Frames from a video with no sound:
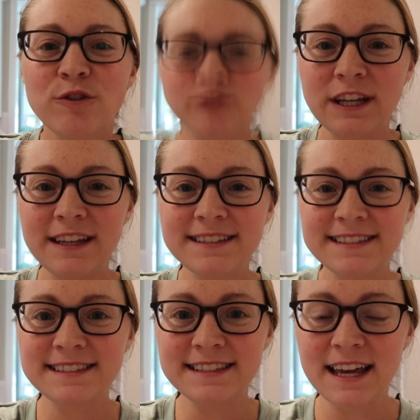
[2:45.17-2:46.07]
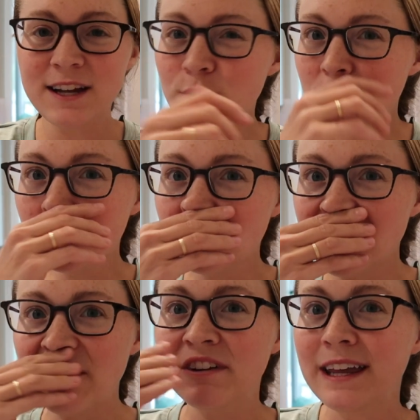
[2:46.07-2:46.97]

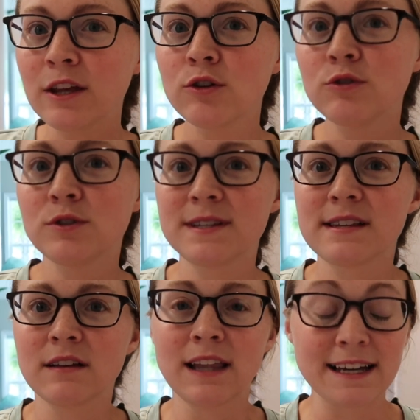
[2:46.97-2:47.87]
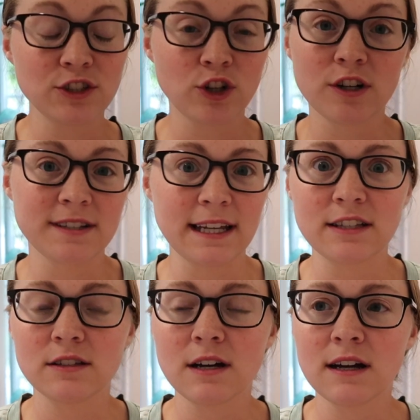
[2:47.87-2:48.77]
reuse glass jars,
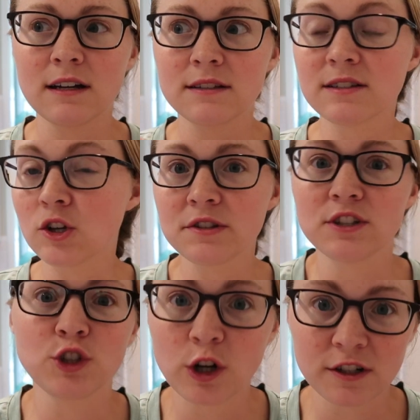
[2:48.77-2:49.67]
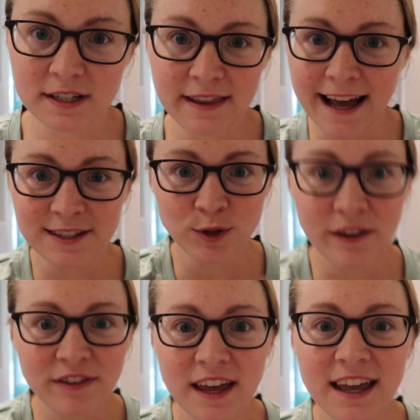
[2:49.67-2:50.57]
like salsa jars and that sort
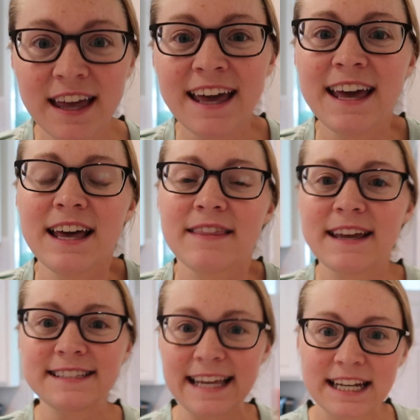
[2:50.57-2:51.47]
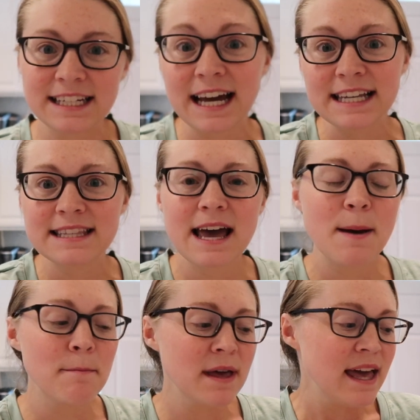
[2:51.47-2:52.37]
of thing. They sanitize
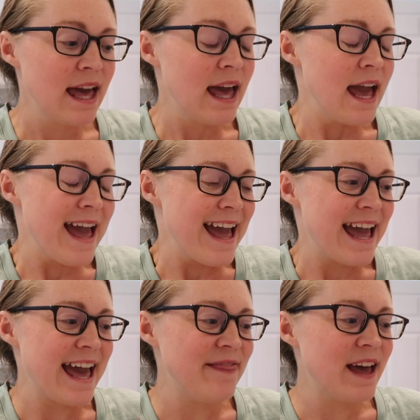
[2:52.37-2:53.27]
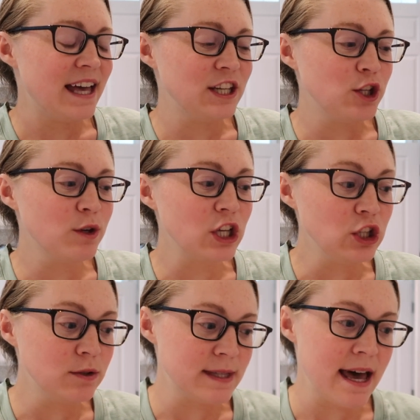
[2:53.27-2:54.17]
them, and then you can
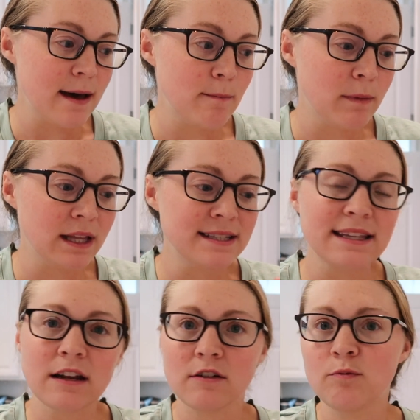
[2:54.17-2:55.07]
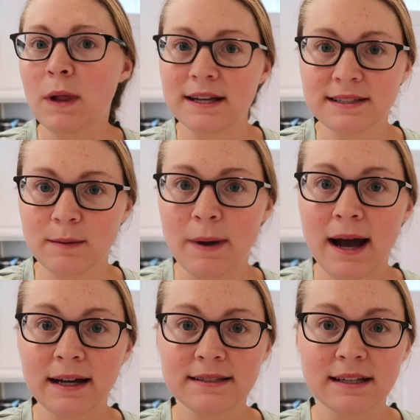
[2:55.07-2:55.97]
use them instead of plastic
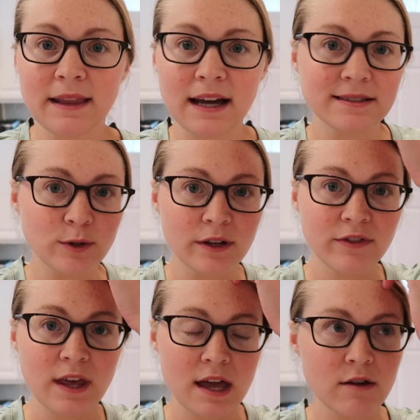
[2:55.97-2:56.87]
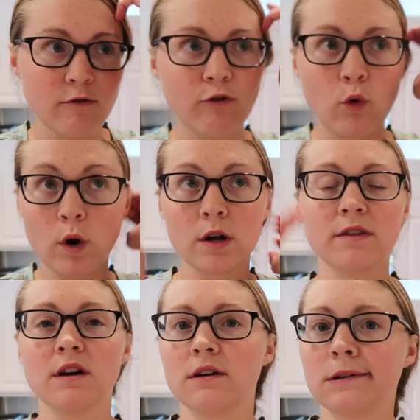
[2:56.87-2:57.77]
bags and that sort of thing for
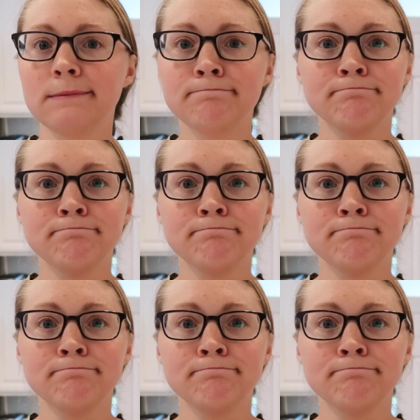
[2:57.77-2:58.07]
the